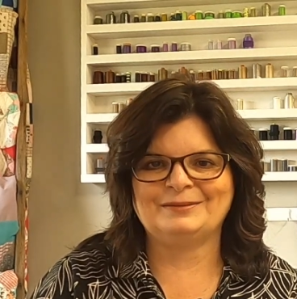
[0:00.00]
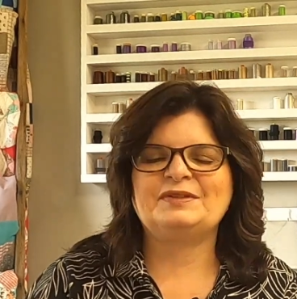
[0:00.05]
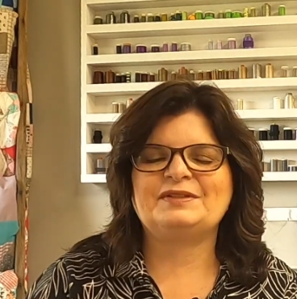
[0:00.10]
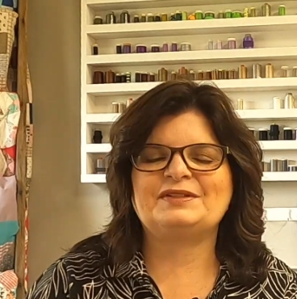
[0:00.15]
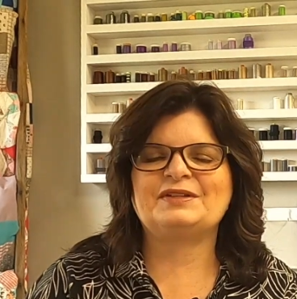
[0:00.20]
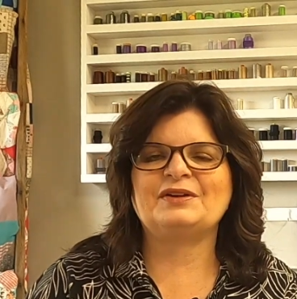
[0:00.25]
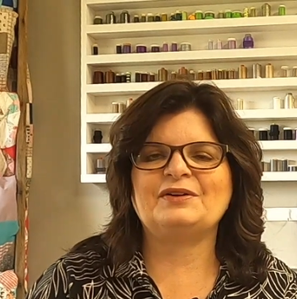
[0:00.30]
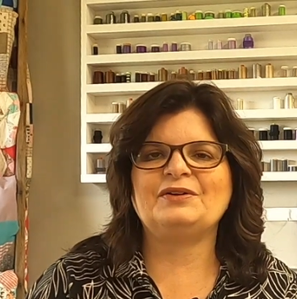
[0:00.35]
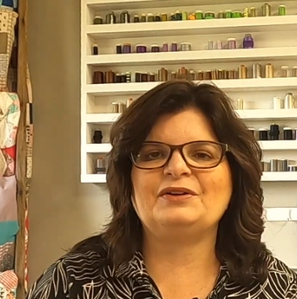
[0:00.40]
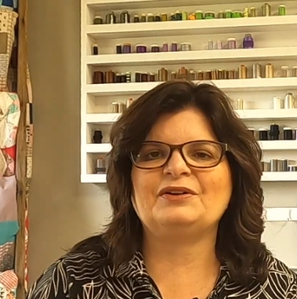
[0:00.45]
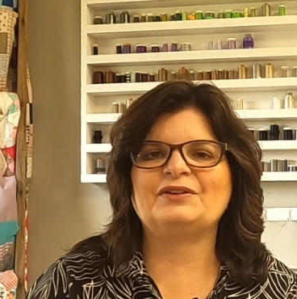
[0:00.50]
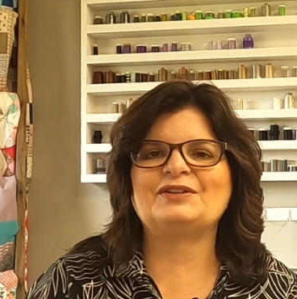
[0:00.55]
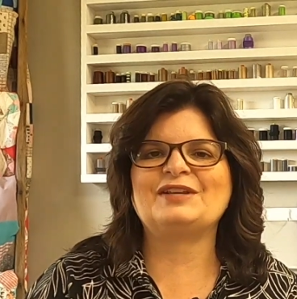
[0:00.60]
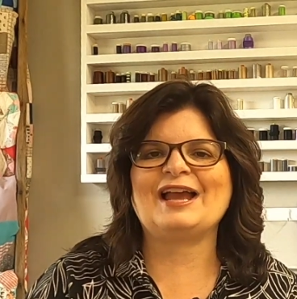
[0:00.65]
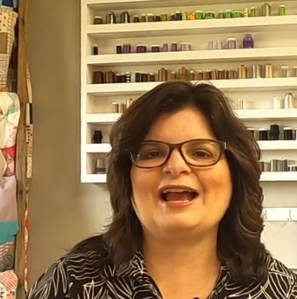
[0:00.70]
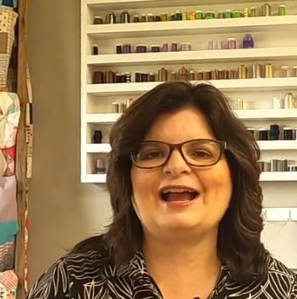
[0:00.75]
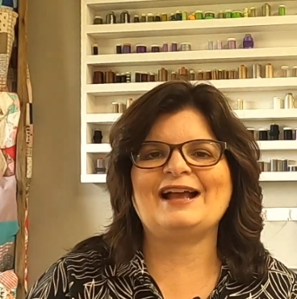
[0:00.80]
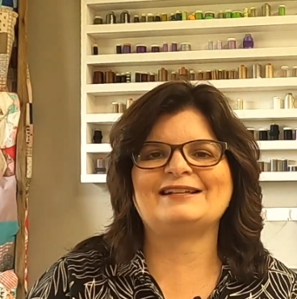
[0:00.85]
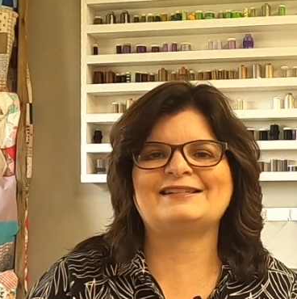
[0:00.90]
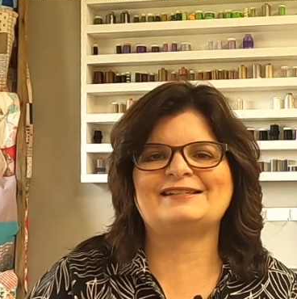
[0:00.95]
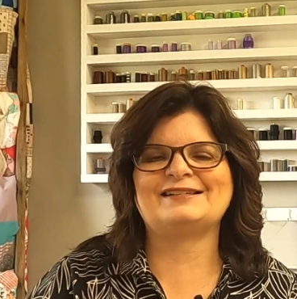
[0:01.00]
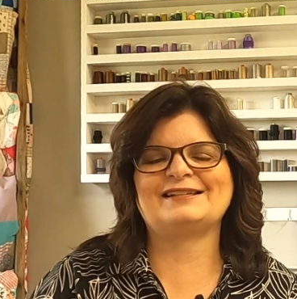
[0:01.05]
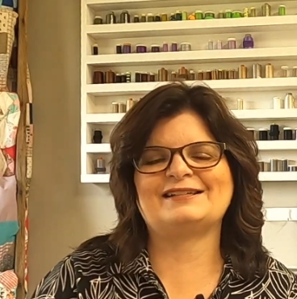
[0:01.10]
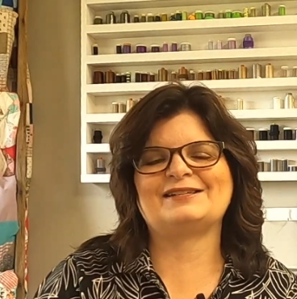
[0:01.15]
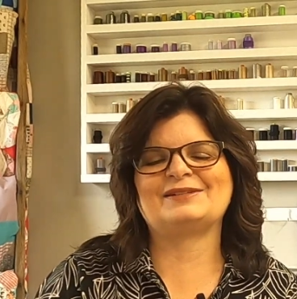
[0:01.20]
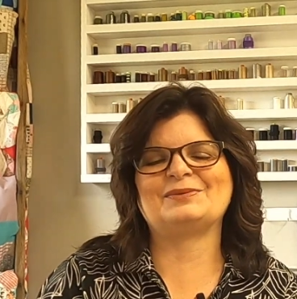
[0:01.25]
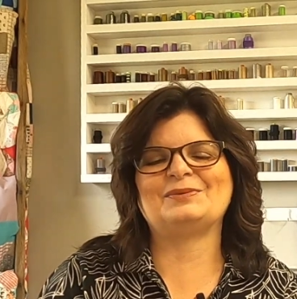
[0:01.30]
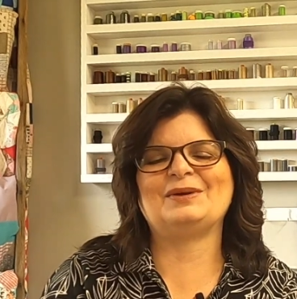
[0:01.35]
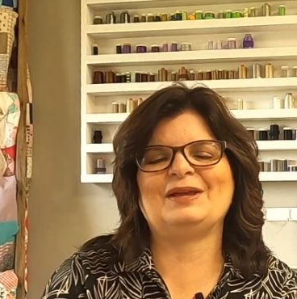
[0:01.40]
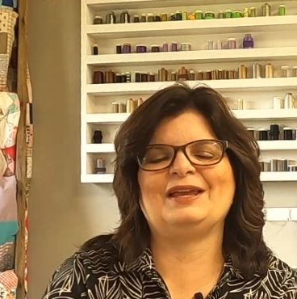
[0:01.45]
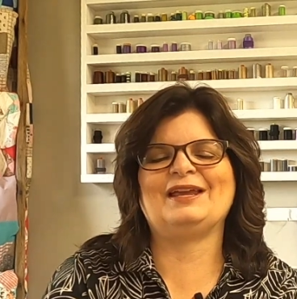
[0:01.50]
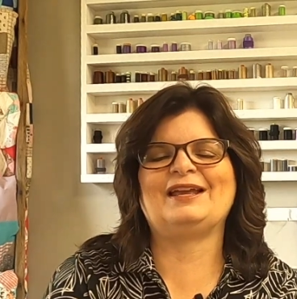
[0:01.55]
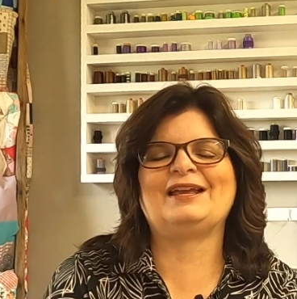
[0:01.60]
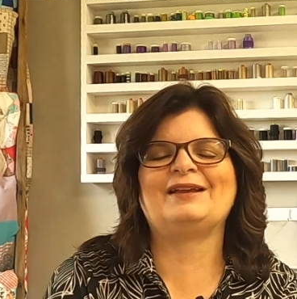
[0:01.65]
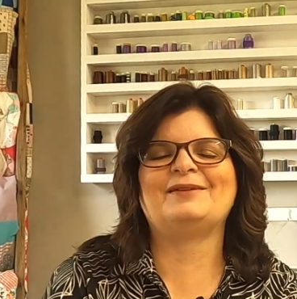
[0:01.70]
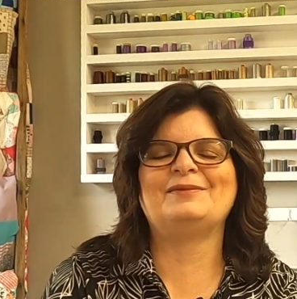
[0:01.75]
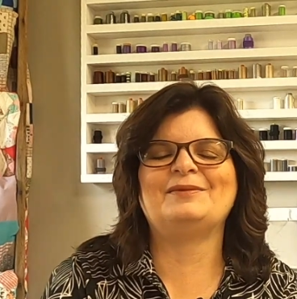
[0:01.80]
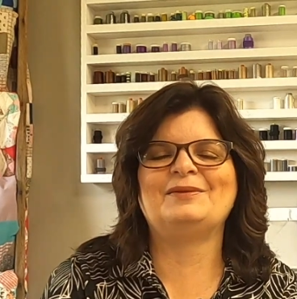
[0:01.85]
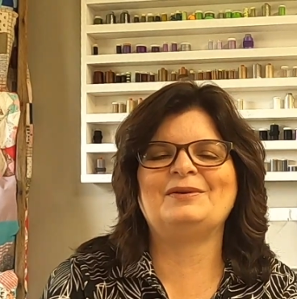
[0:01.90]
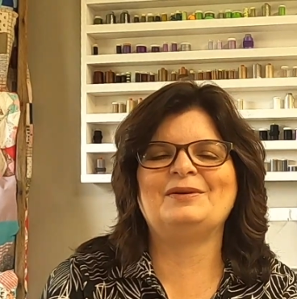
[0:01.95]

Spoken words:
So your task this week,